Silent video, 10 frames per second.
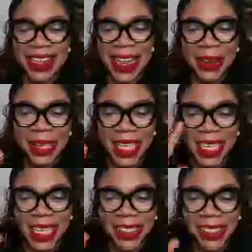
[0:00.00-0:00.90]
Hello,
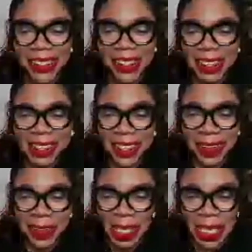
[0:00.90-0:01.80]
kids.
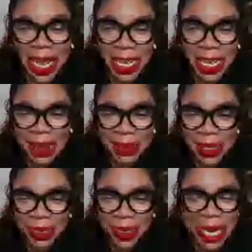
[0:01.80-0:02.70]
What are their
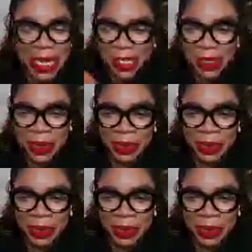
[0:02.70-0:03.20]
names? With pleasure.